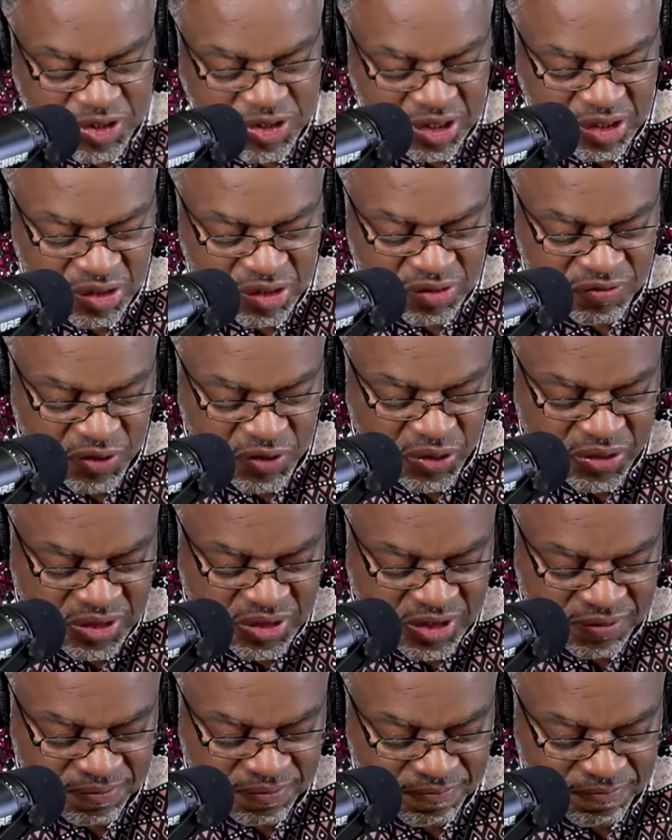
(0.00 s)
particular
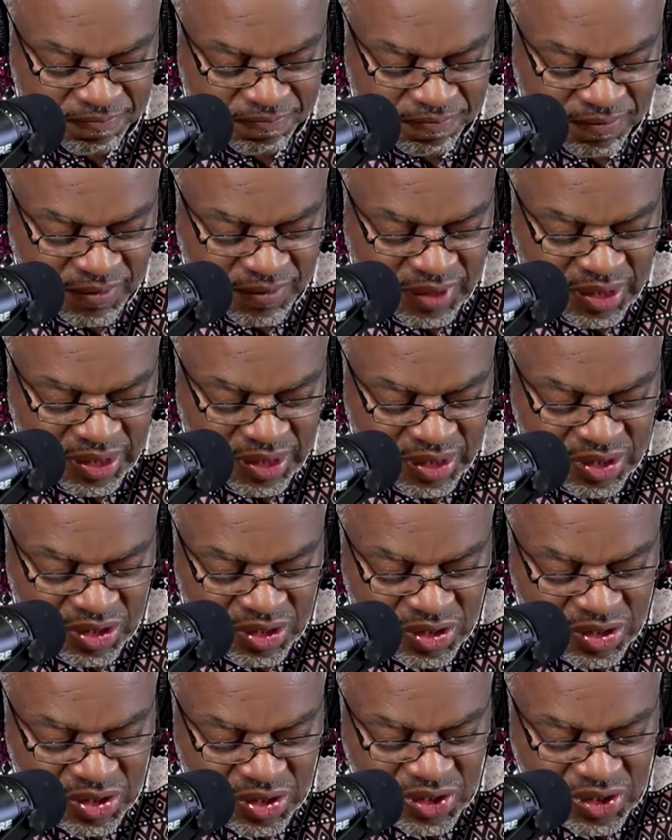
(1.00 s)
verse.
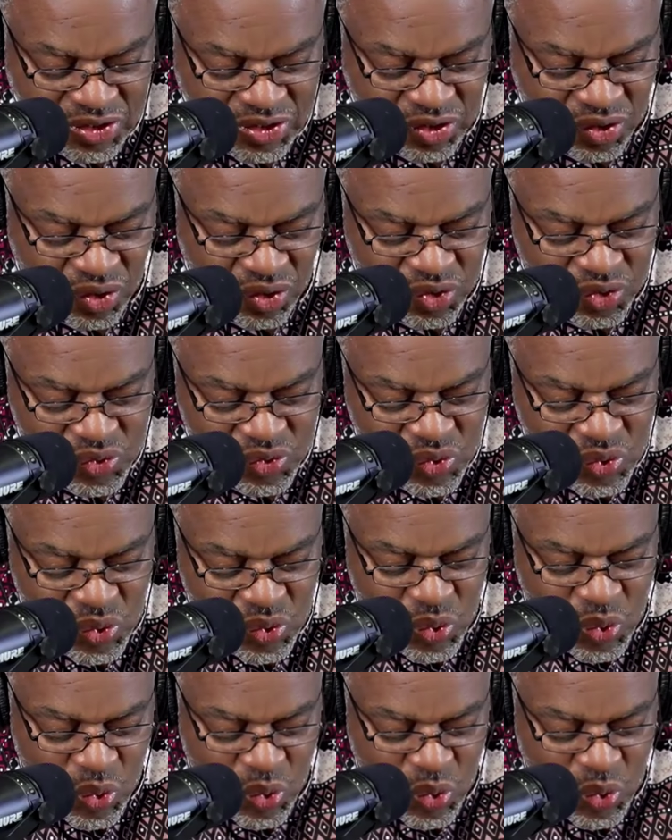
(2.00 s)
So,